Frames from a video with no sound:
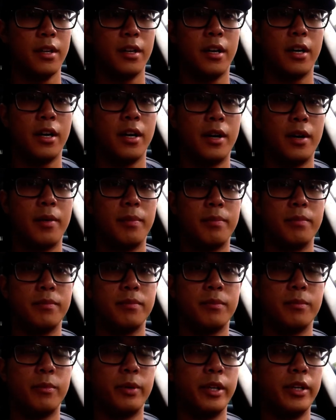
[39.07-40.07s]

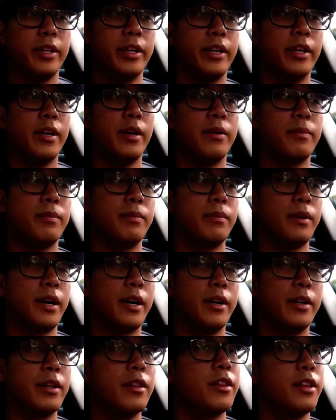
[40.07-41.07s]
Really,
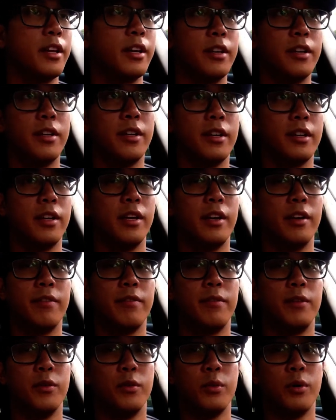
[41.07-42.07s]
I think
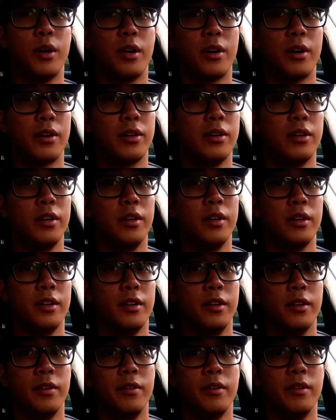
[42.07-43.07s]
if you are
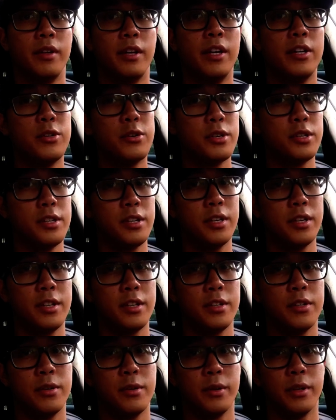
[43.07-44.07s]
interested
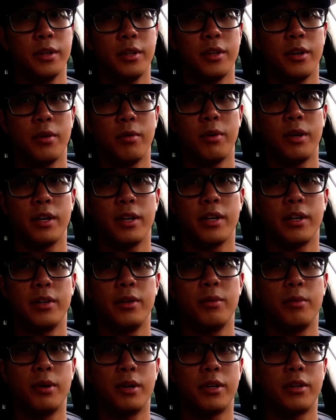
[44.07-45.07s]
in doing a Goruck and
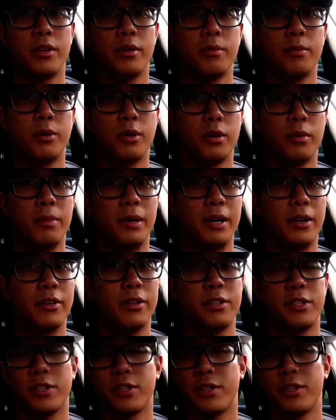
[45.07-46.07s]
you want to know more about
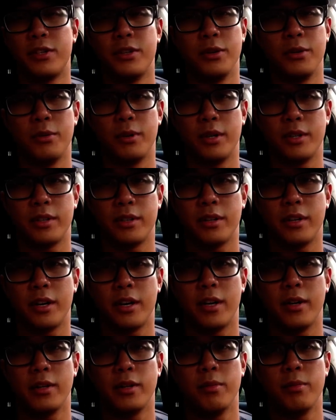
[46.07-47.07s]
it, just do one.
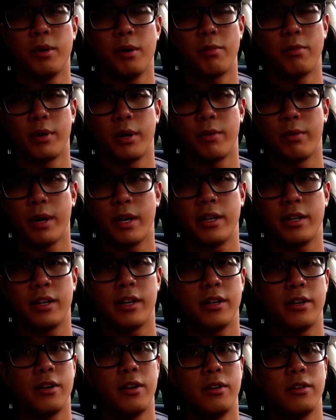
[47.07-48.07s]
You won't regret it
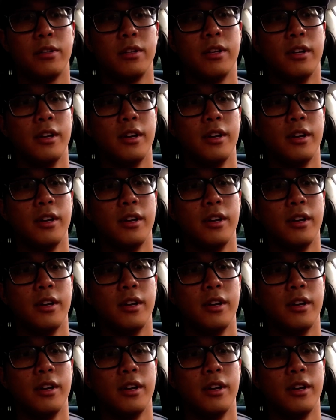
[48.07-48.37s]
at all.